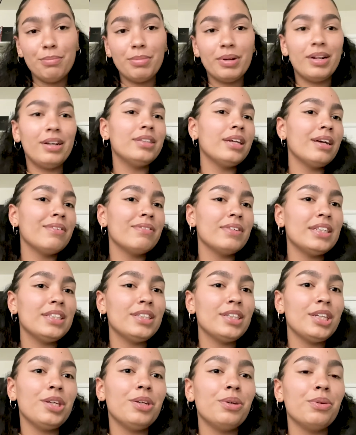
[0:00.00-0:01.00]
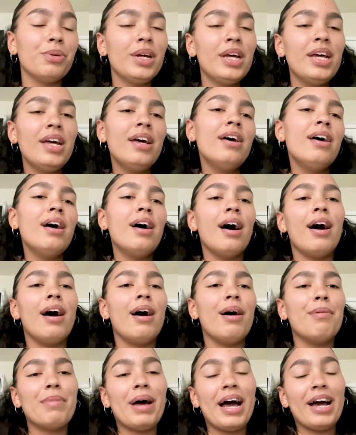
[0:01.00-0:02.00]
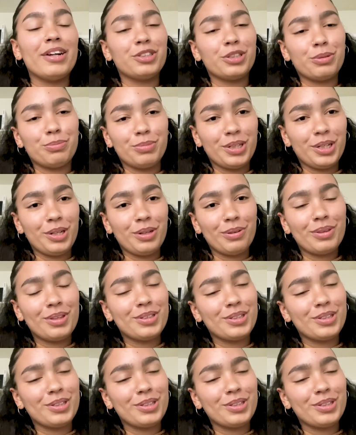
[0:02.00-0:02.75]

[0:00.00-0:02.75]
But I'll definitely see you at Shepherd Youth.